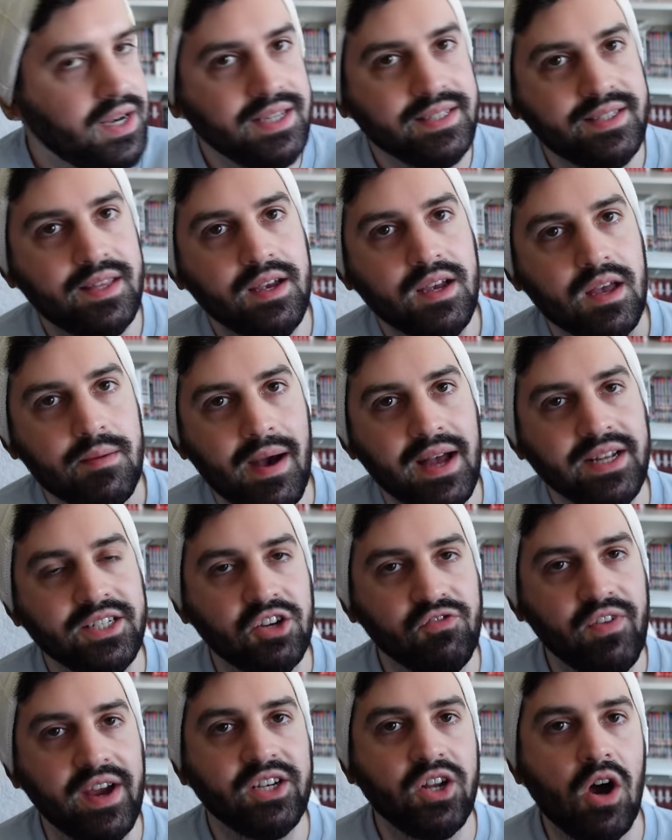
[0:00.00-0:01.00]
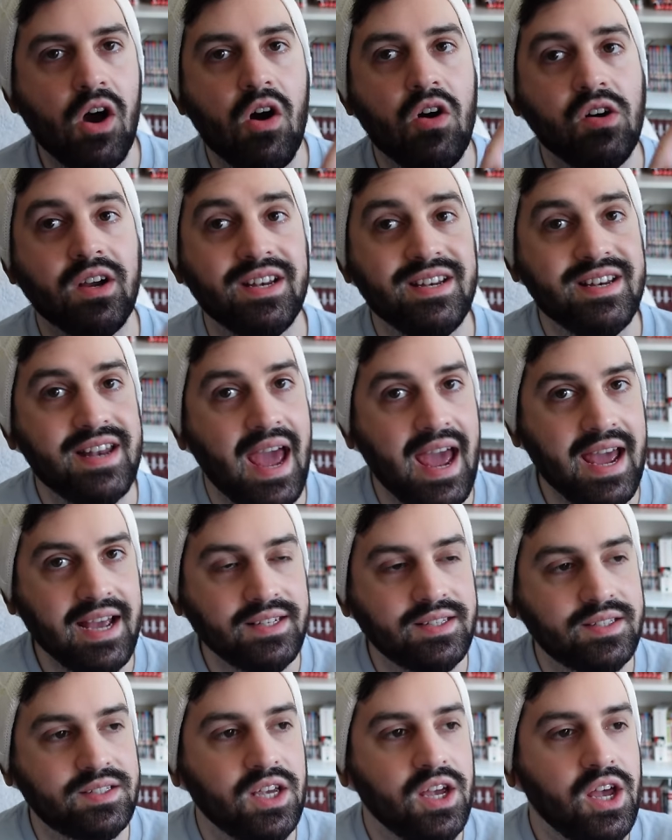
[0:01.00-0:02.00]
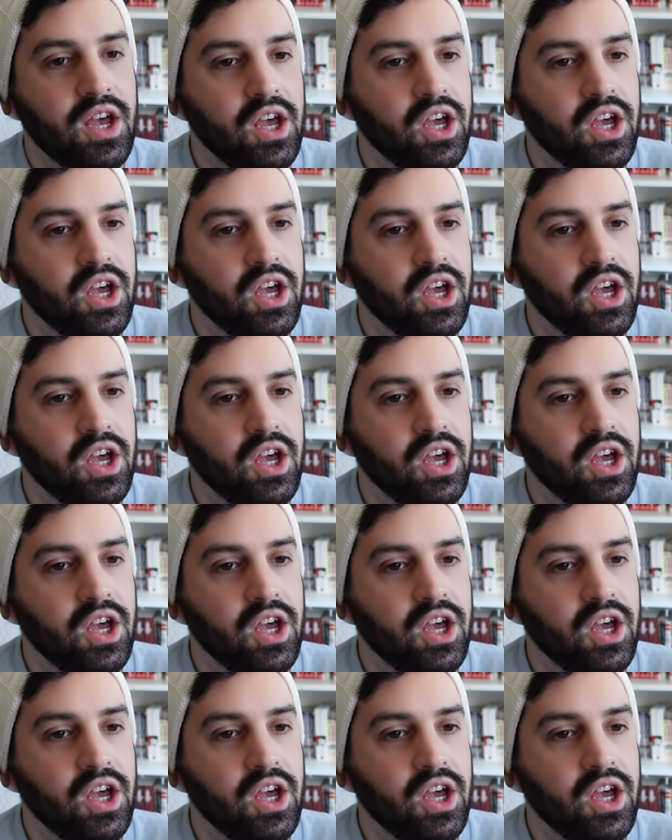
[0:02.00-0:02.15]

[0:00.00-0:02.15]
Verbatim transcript: it is the Commander Red arc next